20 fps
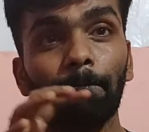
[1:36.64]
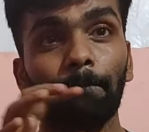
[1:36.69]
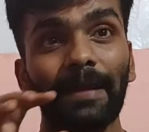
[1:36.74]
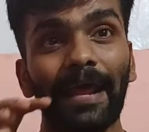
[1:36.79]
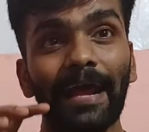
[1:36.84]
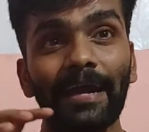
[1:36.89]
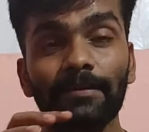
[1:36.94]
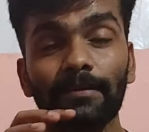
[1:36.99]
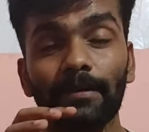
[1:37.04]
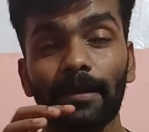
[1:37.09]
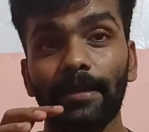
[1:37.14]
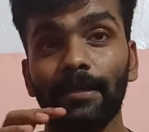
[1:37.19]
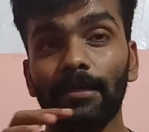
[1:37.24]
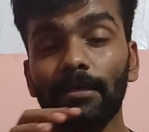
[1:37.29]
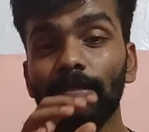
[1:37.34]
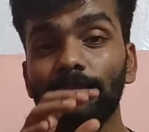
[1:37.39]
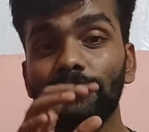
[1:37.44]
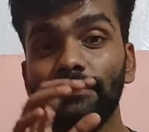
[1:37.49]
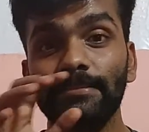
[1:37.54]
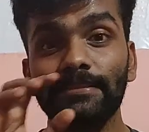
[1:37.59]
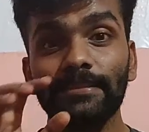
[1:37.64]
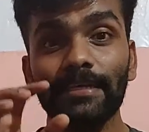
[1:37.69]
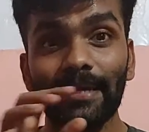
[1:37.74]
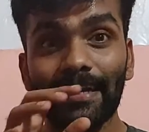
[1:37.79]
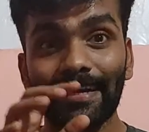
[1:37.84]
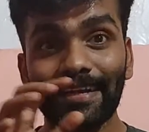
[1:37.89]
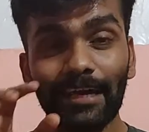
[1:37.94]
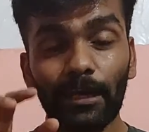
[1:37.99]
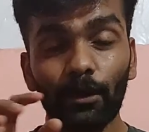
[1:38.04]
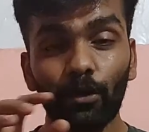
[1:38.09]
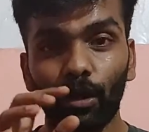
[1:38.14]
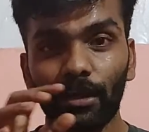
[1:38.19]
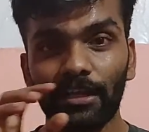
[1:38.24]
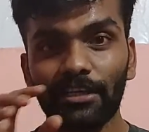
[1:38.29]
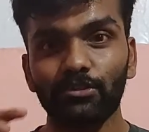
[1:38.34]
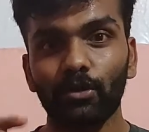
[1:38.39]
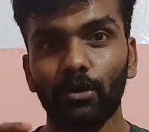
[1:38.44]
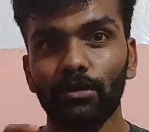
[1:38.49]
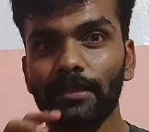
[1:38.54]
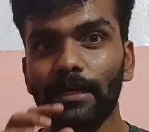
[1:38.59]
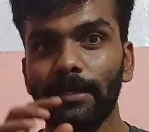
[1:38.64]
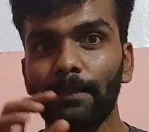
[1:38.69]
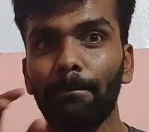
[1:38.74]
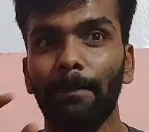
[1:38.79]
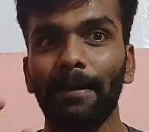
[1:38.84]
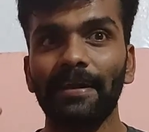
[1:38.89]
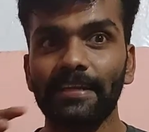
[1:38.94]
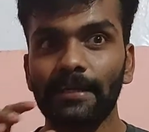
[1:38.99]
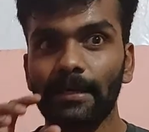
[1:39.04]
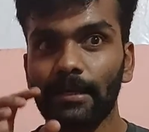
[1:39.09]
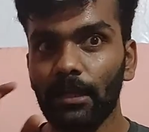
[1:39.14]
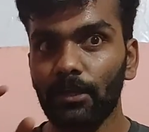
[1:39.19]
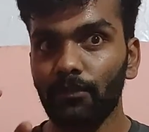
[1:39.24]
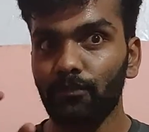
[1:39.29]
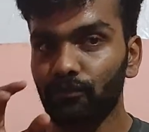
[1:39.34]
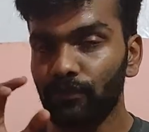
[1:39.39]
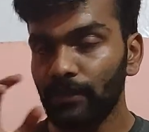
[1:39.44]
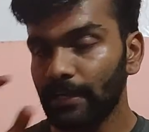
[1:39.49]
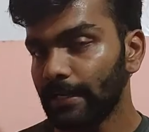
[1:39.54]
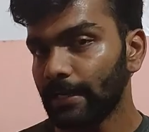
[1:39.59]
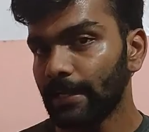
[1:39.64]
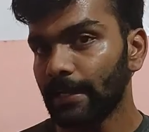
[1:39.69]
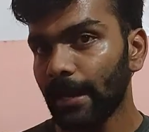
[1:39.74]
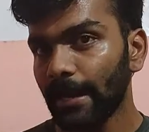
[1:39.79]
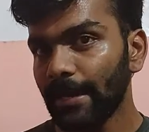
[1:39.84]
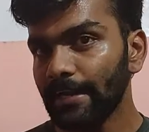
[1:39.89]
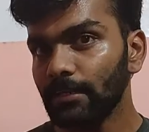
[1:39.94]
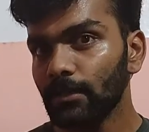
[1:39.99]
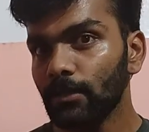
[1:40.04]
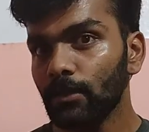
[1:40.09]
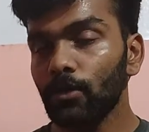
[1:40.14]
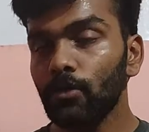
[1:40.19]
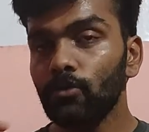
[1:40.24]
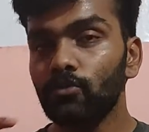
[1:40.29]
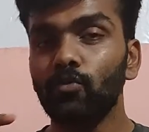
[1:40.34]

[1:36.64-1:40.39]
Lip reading: a theoretical knowledge on that particular field, right?